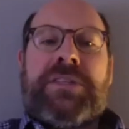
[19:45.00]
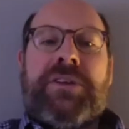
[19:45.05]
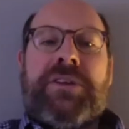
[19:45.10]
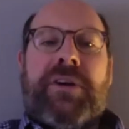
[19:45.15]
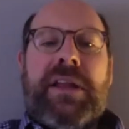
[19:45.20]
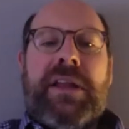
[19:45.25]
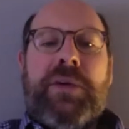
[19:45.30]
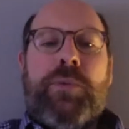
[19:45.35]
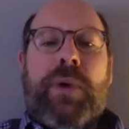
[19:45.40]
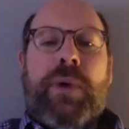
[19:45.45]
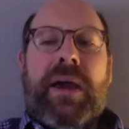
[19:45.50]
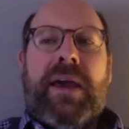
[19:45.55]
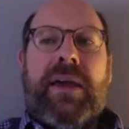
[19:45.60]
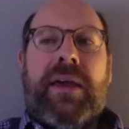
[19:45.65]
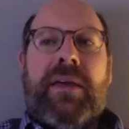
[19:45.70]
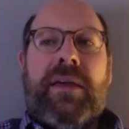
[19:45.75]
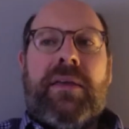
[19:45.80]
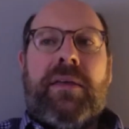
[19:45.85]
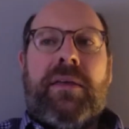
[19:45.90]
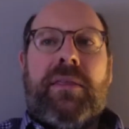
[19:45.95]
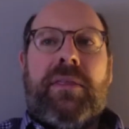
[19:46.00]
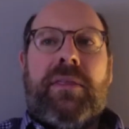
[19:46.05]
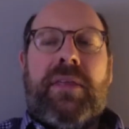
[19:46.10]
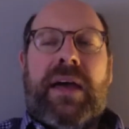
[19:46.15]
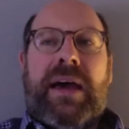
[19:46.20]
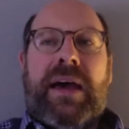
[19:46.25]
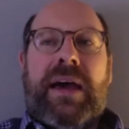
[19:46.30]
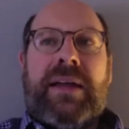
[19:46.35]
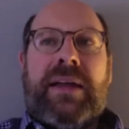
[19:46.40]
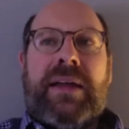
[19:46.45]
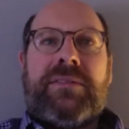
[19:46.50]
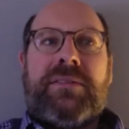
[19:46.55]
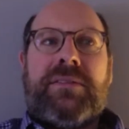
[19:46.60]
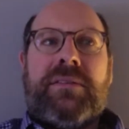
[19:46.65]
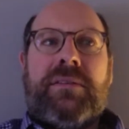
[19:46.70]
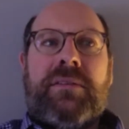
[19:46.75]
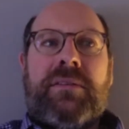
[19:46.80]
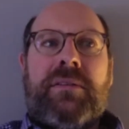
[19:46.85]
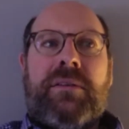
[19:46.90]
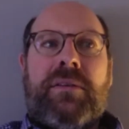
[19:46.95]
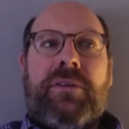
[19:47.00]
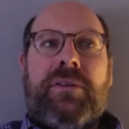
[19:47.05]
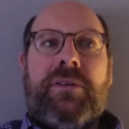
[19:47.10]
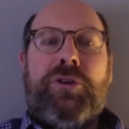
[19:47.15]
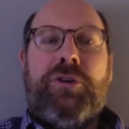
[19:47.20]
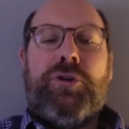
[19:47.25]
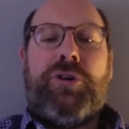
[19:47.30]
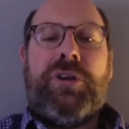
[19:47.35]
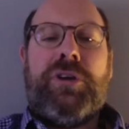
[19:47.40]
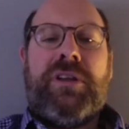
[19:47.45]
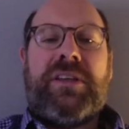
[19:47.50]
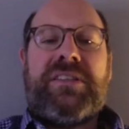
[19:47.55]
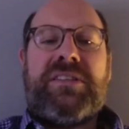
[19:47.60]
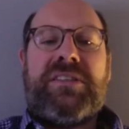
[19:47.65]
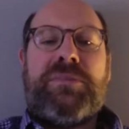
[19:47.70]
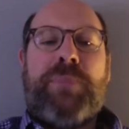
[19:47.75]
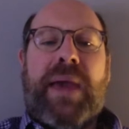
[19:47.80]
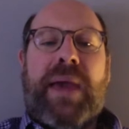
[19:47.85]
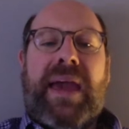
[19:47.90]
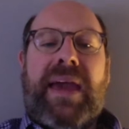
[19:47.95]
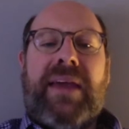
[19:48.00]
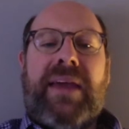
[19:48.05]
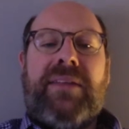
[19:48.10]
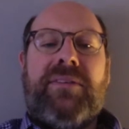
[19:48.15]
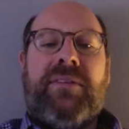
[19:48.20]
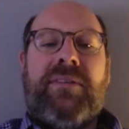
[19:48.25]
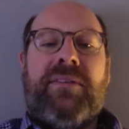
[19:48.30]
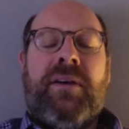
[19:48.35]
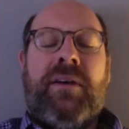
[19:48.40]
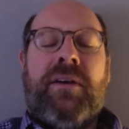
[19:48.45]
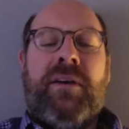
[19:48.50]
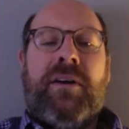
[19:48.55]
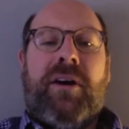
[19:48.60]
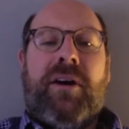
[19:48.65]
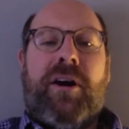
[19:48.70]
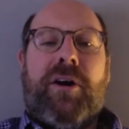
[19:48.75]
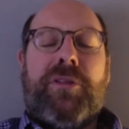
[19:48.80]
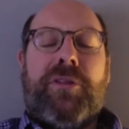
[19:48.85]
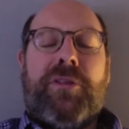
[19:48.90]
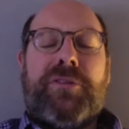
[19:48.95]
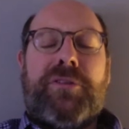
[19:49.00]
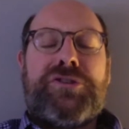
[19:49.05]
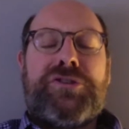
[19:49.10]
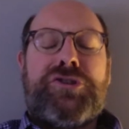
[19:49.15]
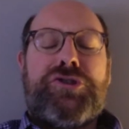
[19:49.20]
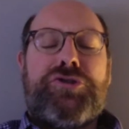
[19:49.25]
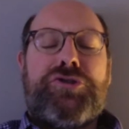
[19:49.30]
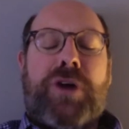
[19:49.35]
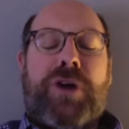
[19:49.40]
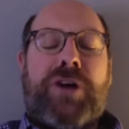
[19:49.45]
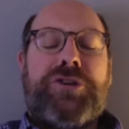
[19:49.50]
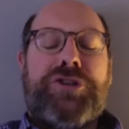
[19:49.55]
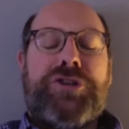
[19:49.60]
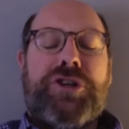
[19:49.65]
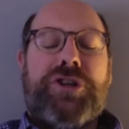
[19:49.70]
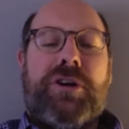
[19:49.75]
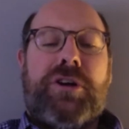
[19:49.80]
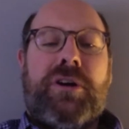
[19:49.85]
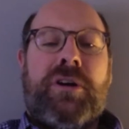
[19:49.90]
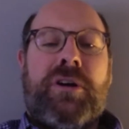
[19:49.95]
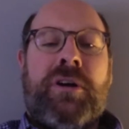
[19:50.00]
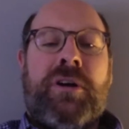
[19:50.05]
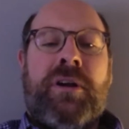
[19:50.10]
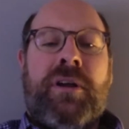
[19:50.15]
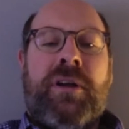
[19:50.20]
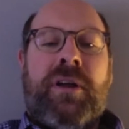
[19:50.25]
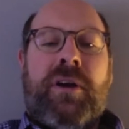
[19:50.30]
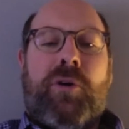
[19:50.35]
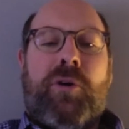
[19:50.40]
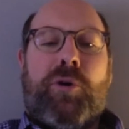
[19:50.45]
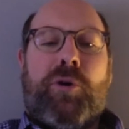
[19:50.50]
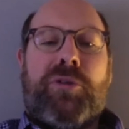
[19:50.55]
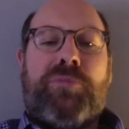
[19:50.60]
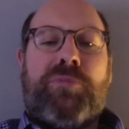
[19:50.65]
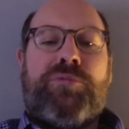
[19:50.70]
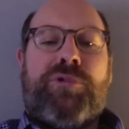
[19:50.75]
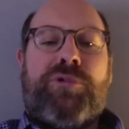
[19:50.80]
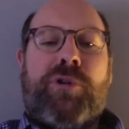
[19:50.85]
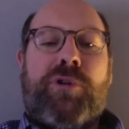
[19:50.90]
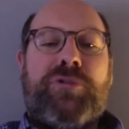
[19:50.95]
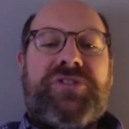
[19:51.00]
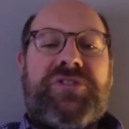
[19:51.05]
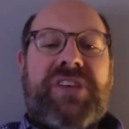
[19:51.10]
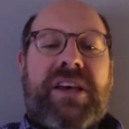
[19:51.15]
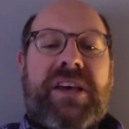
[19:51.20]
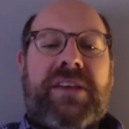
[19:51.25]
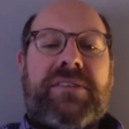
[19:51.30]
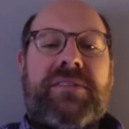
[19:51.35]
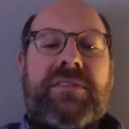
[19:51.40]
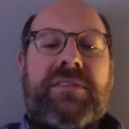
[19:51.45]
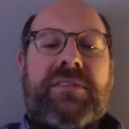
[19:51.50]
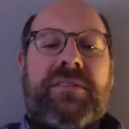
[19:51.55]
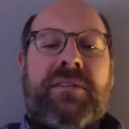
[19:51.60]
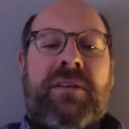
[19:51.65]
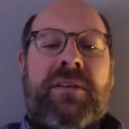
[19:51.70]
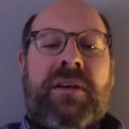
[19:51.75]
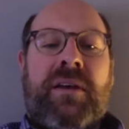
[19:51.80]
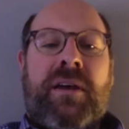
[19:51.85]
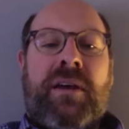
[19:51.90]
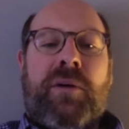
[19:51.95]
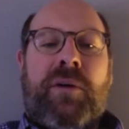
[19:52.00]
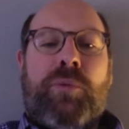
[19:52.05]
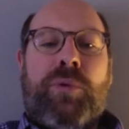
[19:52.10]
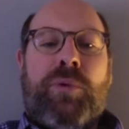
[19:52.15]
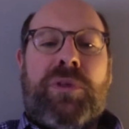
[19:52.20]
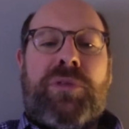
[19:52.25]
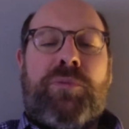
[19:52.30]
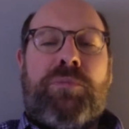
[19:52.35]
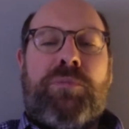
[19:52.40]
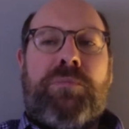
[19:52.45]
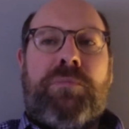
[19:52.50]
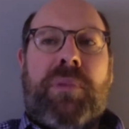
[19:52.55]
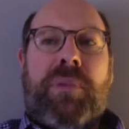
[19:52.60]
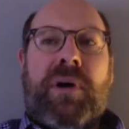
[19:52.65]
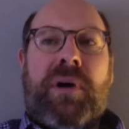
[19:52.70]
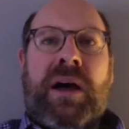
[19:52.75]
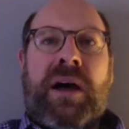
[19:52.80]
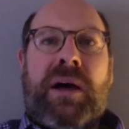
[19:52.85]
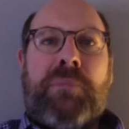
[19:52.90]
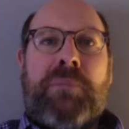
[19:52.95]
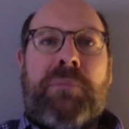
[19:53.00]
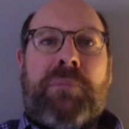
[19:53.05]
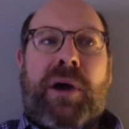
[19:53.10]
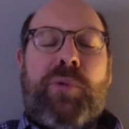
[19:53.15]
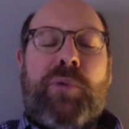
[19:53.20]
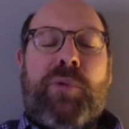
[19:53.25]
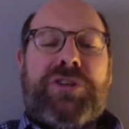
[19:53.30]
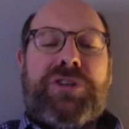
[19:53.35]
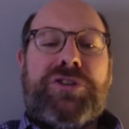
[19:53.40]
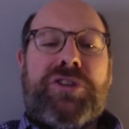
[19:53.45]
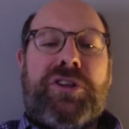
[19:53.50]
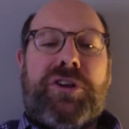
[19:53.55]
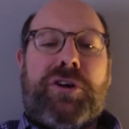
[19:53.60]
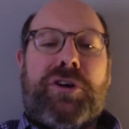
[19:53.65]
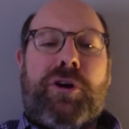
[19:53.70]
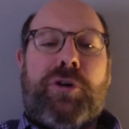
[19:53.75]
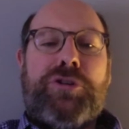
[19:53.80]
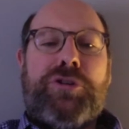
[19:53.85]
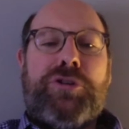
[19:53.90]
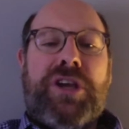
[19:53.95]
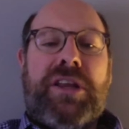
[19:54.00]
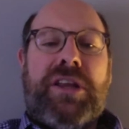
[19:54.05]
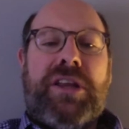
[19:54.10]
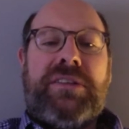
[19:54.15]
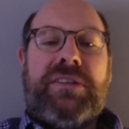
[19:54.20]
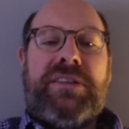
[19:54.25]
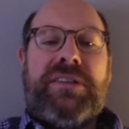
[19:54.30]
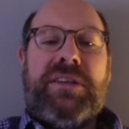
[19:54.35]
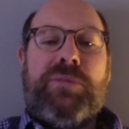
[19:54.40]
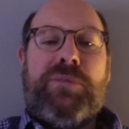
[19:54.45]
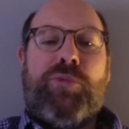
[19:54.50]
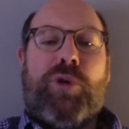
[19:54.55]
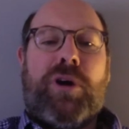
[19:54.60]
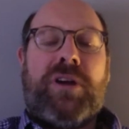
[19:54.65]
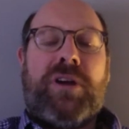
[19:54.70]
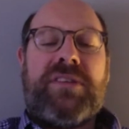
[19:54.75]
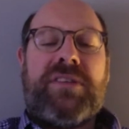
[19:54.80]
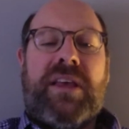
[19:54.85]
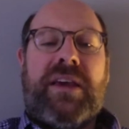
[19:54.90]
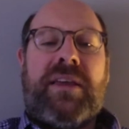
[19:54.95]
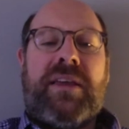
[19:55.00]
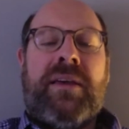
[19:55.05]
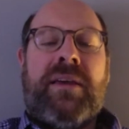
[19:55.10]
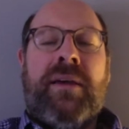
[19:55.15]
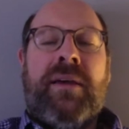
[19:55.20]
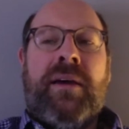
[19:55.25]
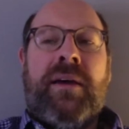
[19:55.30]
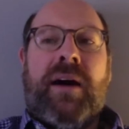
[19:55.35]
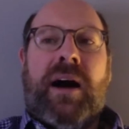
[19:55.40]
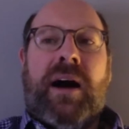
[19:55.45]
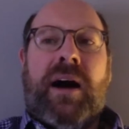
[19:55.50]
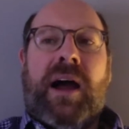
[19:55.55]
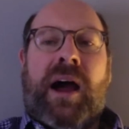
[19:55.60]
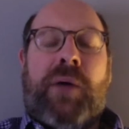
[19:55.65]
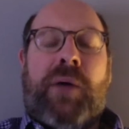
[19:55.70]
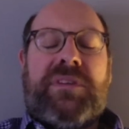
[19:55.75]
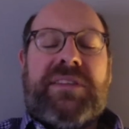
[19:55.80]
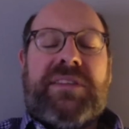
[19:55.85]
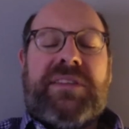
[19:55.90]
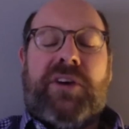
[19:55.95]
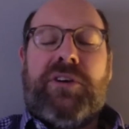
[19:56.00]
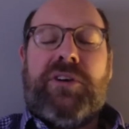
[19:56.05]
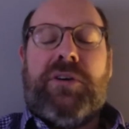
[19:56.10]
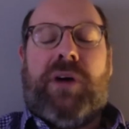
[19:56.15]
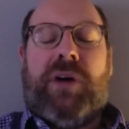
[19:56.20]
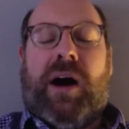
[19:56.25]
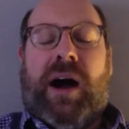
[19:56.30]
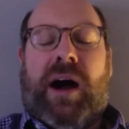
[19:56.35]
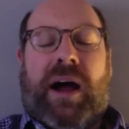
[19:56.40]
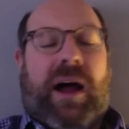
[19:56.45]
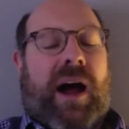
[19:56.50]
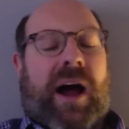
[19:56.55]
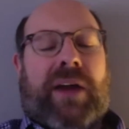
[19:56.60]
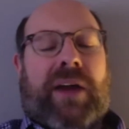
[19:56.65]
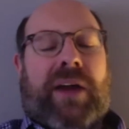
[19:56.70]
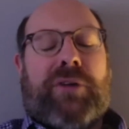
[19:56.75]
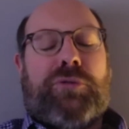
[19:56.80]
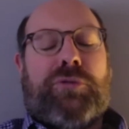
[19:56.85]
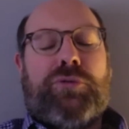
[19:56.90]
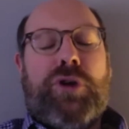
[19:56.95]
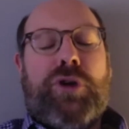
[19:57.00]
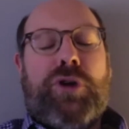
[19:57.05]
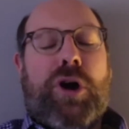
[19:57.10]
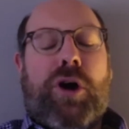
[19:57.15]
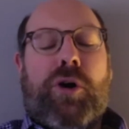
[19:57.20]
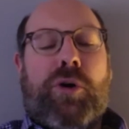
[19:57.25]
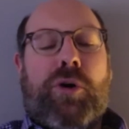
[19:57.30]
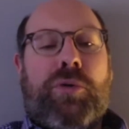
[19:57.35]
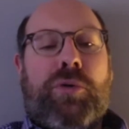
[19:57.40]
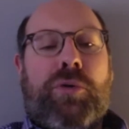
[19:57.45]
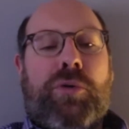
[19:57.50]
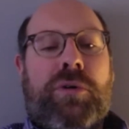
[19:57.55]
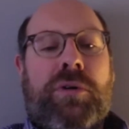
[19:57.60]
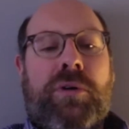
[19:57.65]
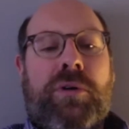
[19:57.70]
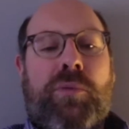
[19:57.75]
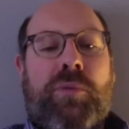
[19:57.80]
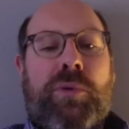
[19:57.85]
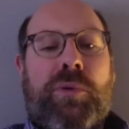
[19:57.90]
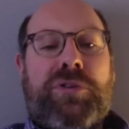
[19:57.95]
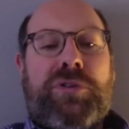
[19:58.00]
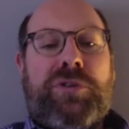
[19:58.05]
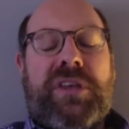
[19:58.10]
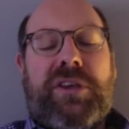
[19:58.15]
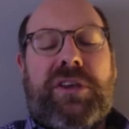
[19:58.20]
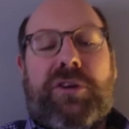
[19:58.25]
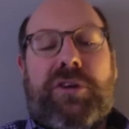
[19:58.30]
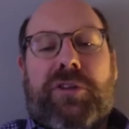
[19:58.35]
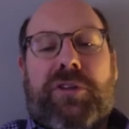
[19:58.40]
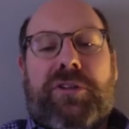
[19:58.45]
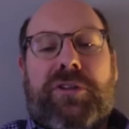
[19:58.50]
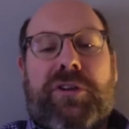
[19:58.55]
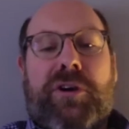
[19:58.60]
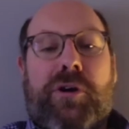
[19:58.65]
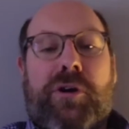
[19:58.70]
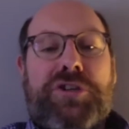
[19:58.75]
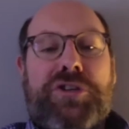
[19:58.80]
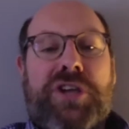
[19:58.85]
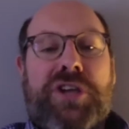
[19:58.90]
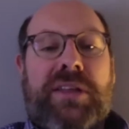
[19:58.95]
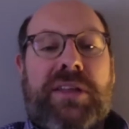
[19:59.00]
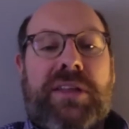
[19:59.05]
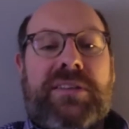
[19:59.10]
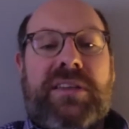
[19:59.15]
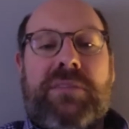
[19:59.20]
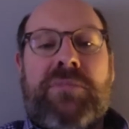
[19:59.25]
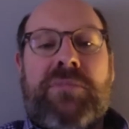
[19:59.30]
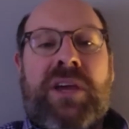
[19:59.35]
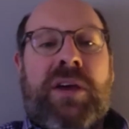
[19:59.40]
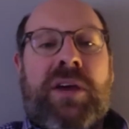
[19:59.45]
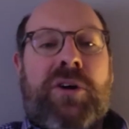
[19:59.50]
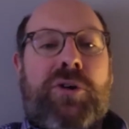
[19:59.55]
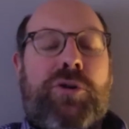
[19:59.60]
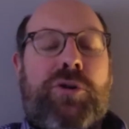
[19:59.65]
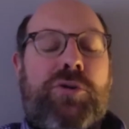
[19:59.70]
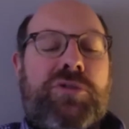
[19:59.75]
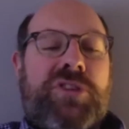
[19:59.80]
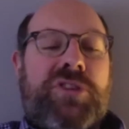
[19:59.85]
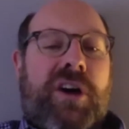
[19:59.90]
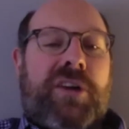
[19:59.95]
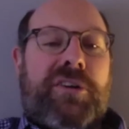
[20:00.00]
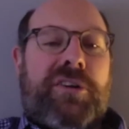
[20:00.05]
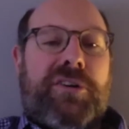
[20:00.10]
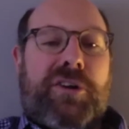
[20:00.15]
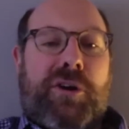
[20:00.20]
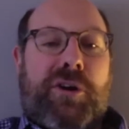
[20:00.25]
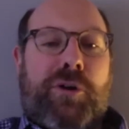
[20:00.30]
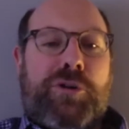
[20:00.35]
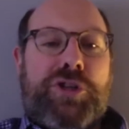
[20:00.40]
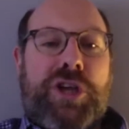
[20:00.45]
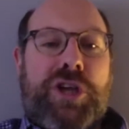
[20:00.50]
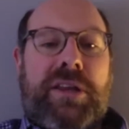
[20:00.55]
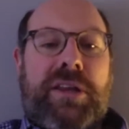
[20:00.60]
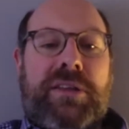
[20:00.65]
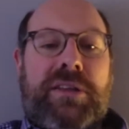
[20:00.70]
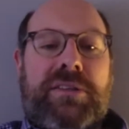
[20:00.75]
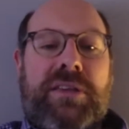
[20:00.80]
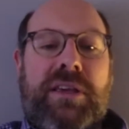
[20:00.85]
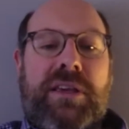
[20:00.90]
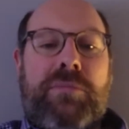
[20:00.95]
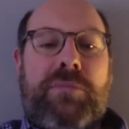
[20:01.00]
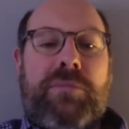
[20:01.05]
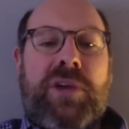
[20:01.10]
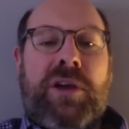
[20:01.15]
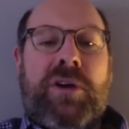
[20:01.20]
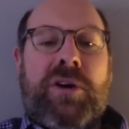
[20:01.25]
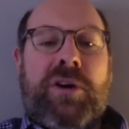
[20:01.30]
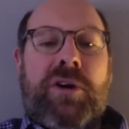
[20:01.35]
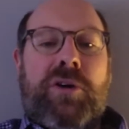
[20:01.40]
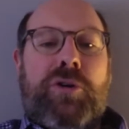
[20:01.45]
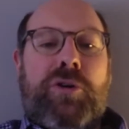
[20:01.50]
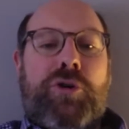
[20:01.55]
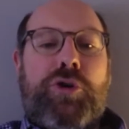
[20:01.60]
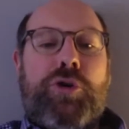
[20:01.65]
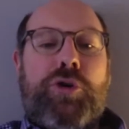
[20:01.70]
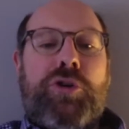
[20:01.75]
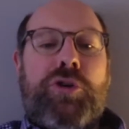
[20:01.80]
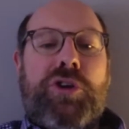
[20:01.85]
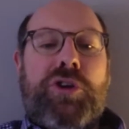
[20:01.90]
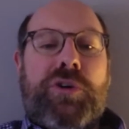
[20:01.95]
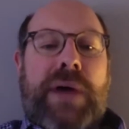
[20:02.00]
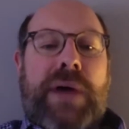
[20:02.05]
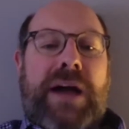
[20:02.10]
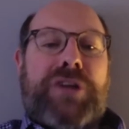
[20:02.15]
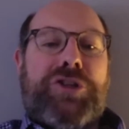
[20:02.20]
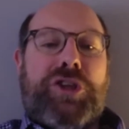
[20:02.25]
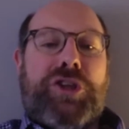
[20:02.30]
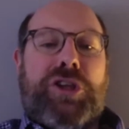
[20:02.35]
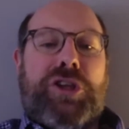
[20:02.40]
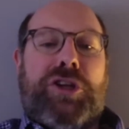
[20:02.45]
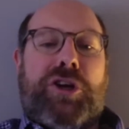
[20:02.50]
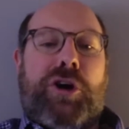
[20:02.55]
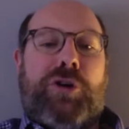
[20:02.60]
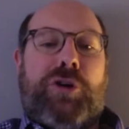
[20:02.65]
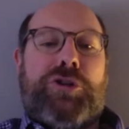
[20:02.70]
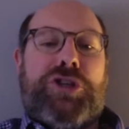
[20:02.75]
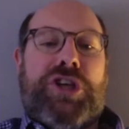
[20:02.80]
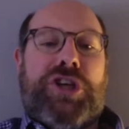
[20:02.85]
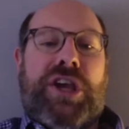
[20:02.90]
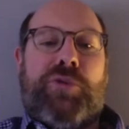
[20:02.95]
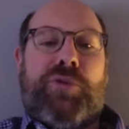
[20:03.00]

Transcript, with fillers: any way that you could expand on the structure or the process with uh, by which the negotiating team works. Like I, I would tell you, I, I don't know when you say you're on the negotiating team, who's on a negotiating team? Who do you actually negotiate